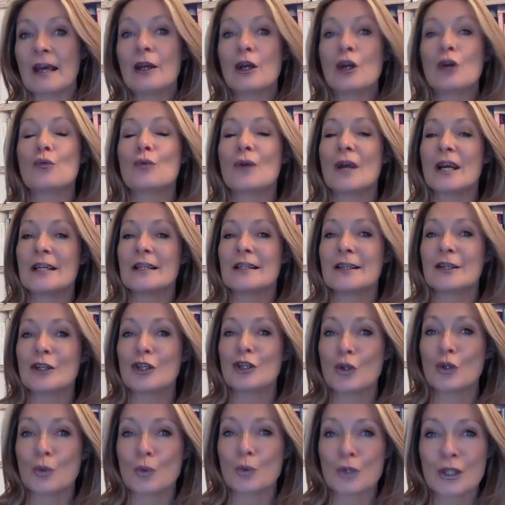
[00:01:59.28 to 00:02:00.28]
a greater
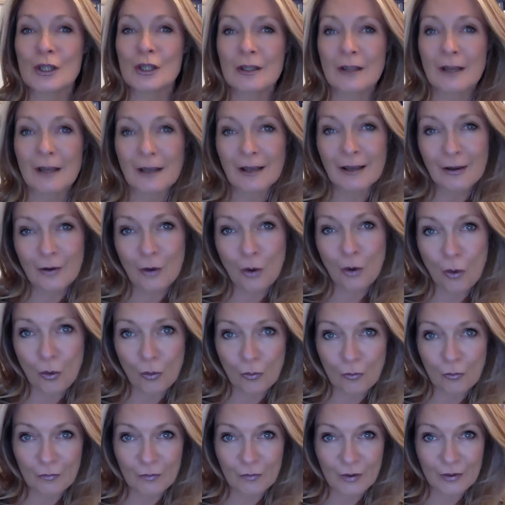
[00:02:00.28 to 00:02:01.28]
use
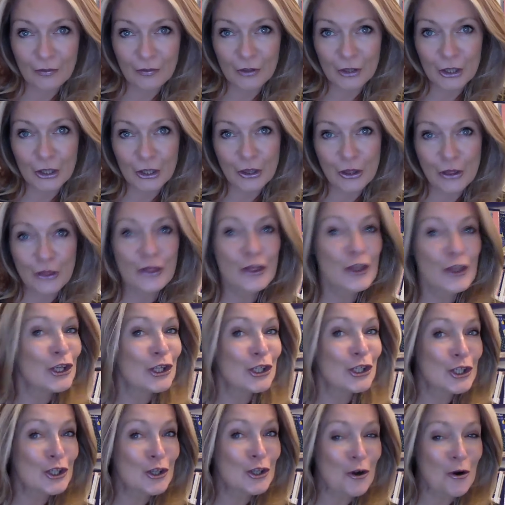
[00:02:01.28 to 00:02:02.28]
of the
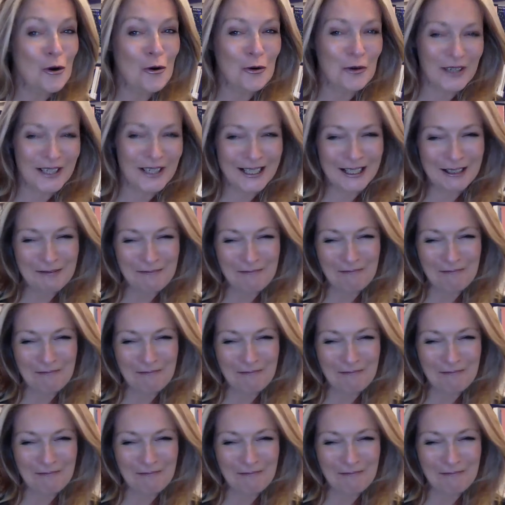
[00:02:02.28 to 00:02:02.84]
thesaurus?